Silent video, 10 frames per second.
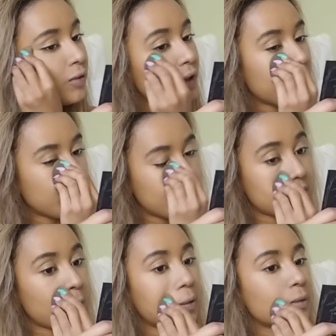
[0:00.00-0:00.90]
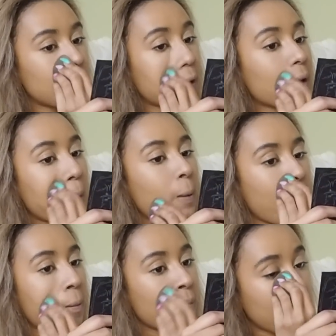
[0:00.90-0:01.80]
You can see what I'm doing.
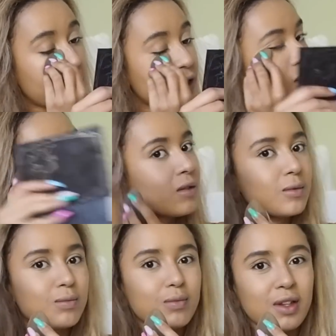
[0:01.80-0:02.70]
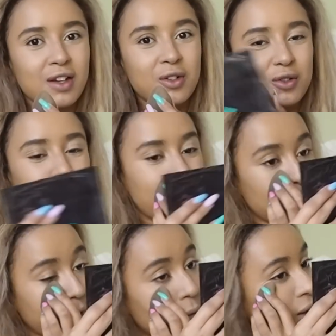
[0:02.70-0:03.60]
This is a contour
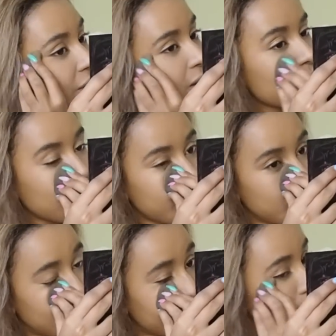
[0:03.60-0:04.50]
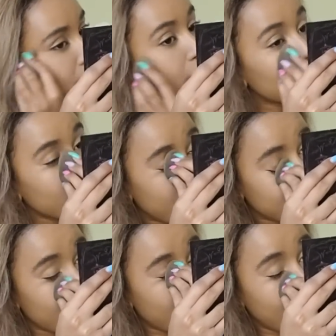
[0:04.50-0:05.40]
palette, by the way. I think it was limited edition from Laura
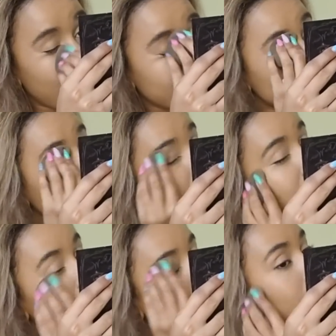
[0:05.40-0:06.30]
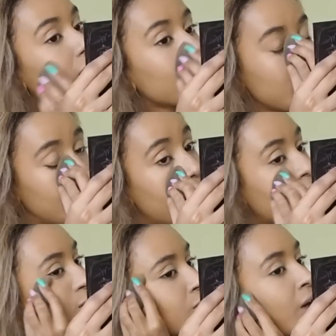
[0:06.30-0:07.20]
Mercier. I am going to use it, but
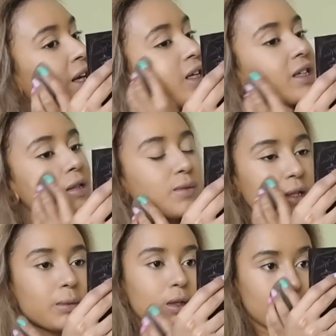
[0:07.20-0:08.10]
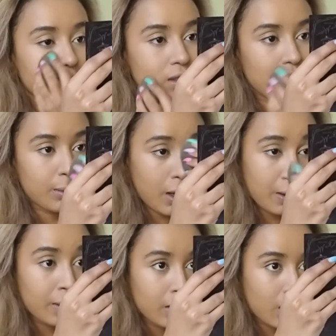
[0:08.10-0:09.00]
I will try and link some similar ones down below.